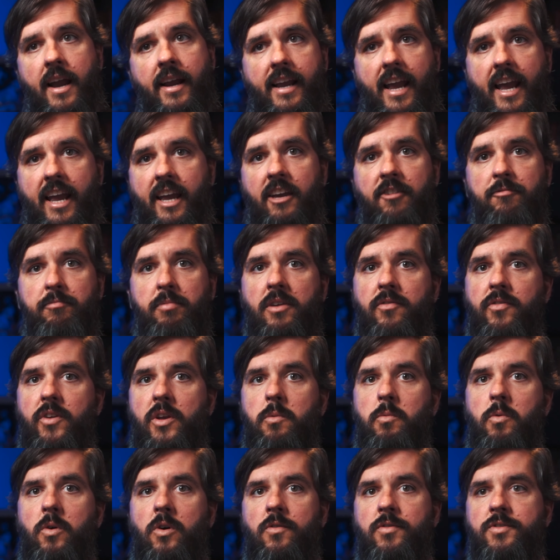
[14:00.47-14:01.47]

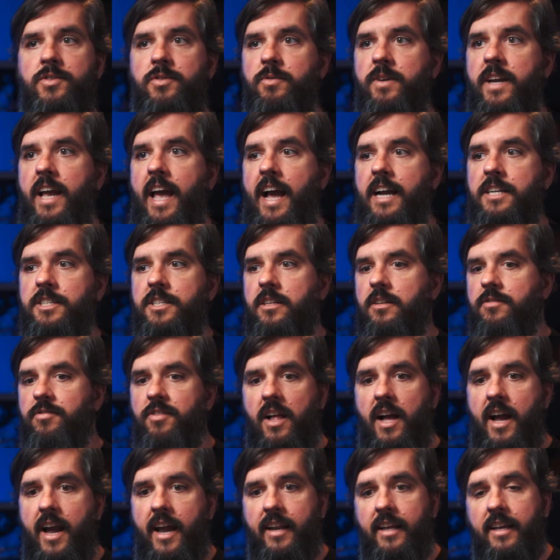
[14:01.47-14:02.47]
AFPVWolf's reaction to
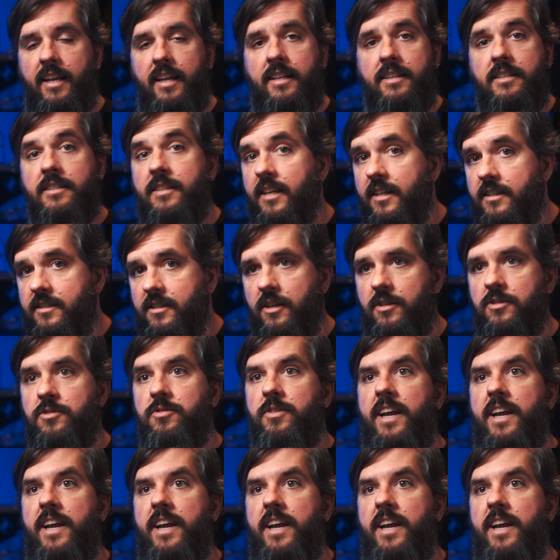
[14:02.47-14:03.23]
flying it, and Skitzo's